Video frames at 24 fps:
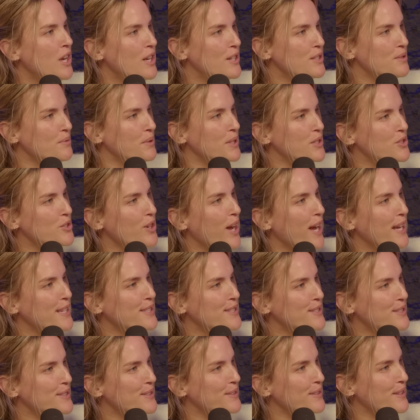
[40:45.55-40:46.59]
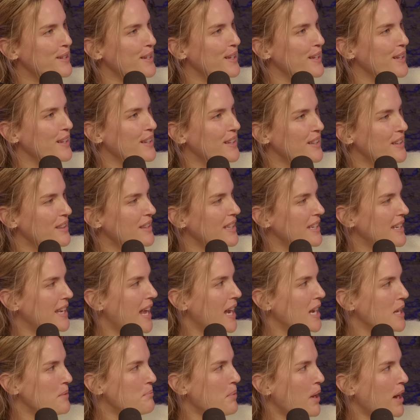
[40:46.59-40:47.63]
So we tried to do the the
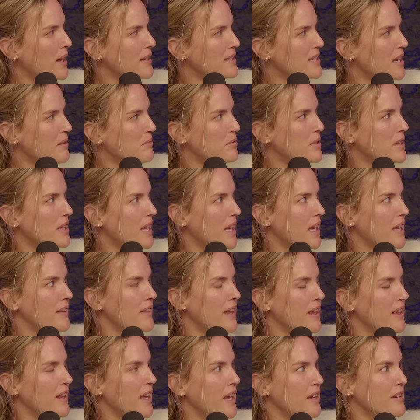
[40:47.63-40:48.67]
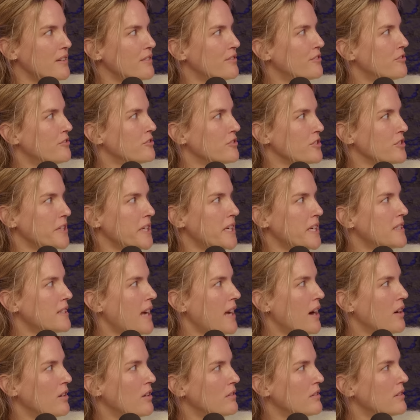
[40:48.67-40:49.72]
neti pot type of thing, and they like freaked
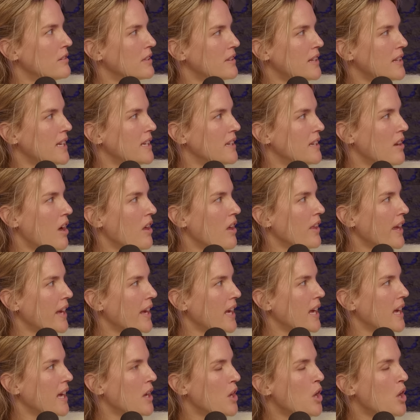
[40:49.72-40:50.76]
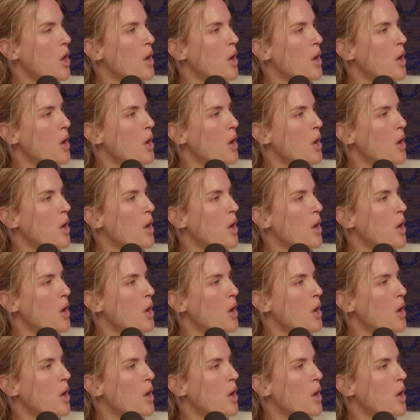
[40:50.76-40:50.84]
out. They did not like it.